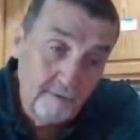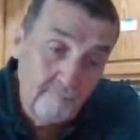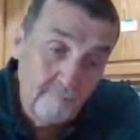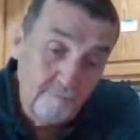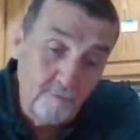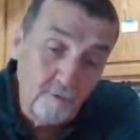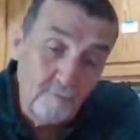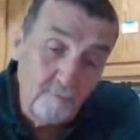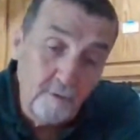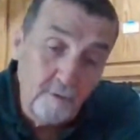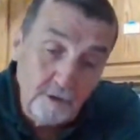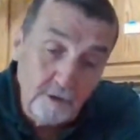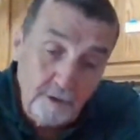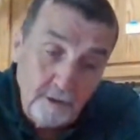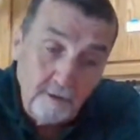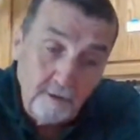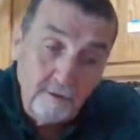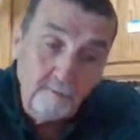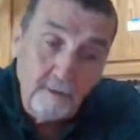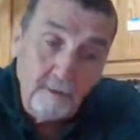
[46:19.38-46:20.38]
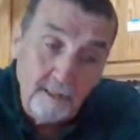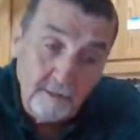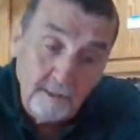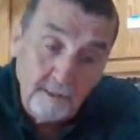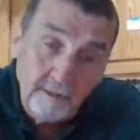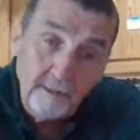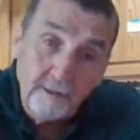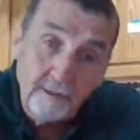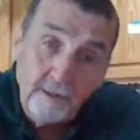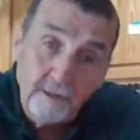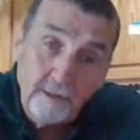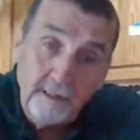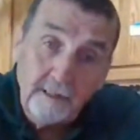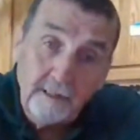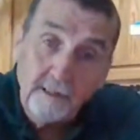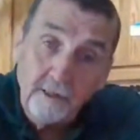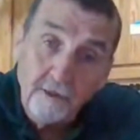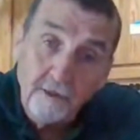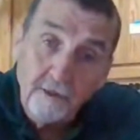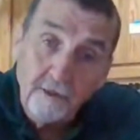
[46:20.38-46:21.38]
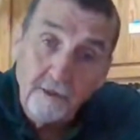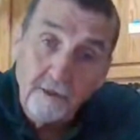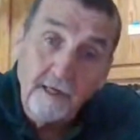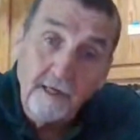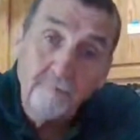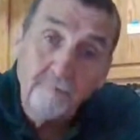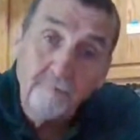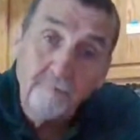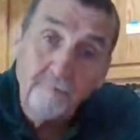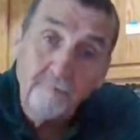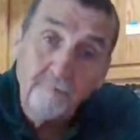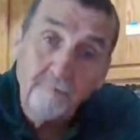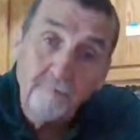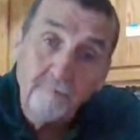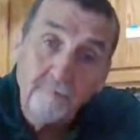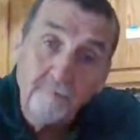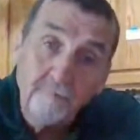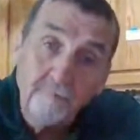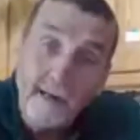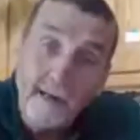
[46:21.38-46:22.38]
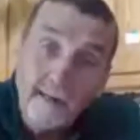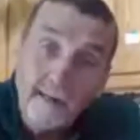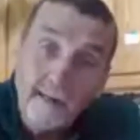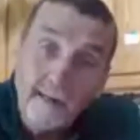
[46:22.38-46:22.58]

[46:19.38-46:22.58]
for most of the, my 16 years, I've been quiet. So that